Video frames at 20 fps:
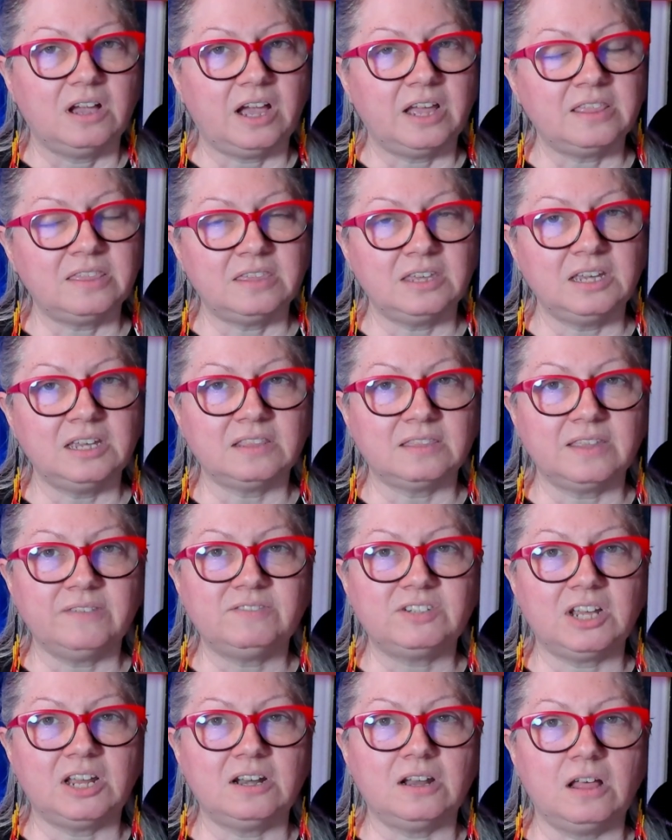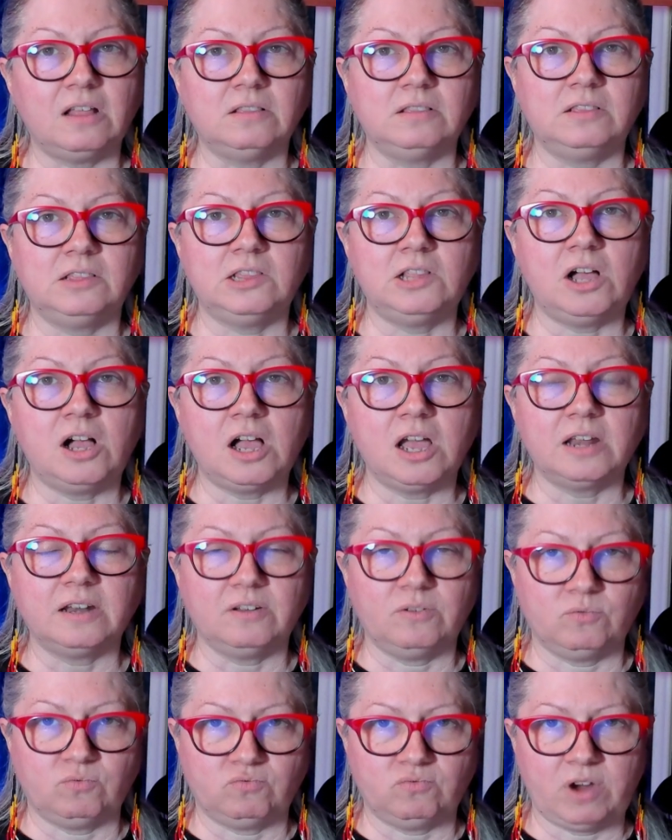I think they've done a lot
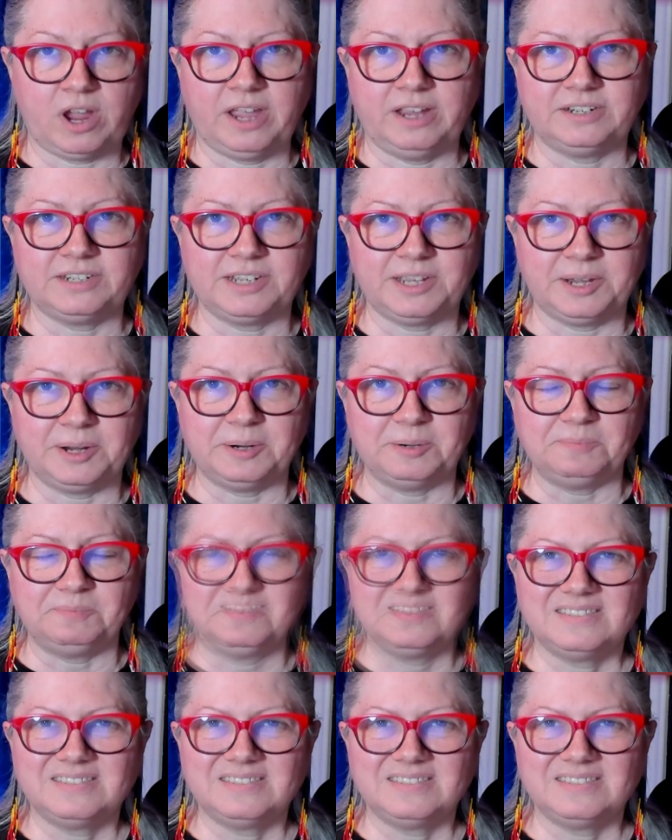right here.